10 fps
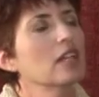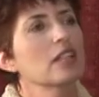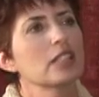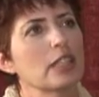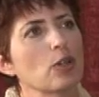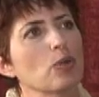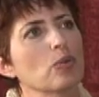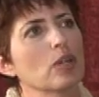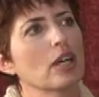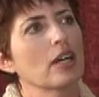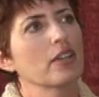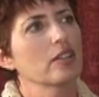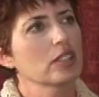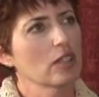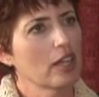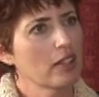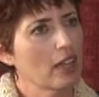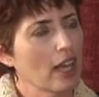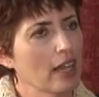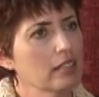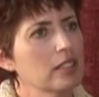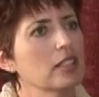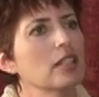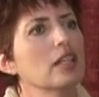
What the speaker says: So there's a lot of that.